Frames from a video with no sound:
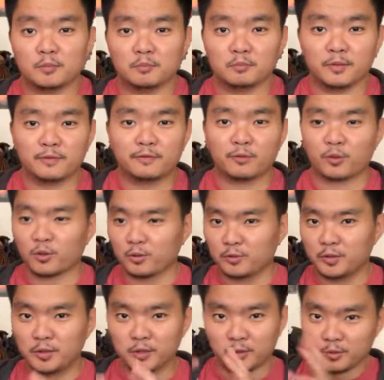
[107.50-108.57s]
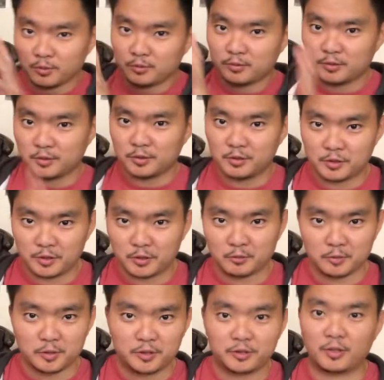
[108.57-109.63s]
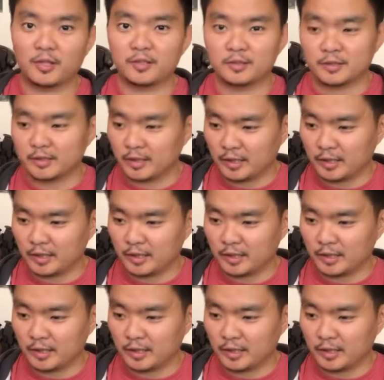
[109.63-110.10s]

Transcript: before we go, we start